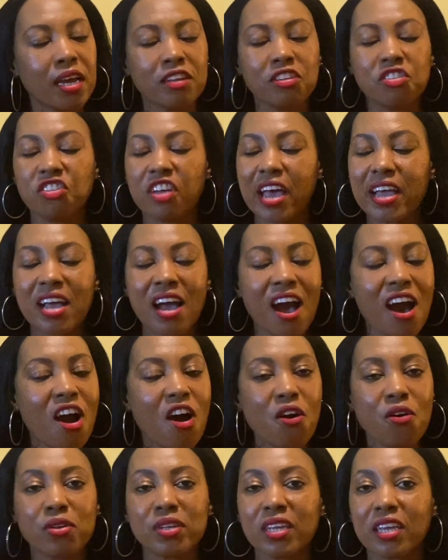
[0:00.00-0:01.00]
check
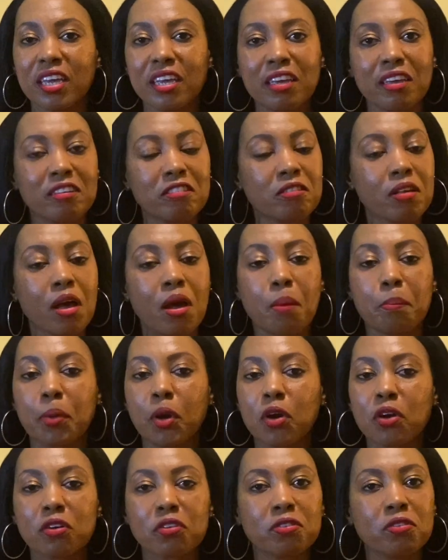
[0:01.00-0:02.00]
out his
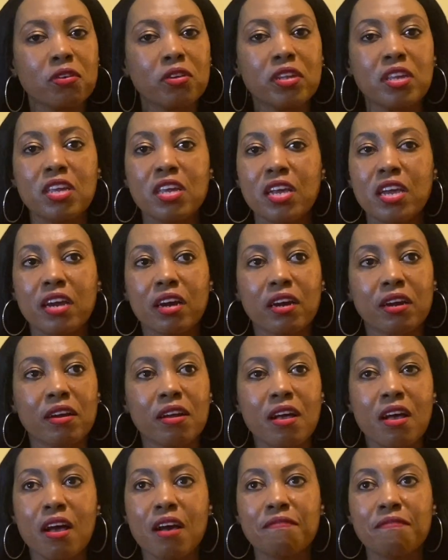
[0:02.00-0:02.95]
personal year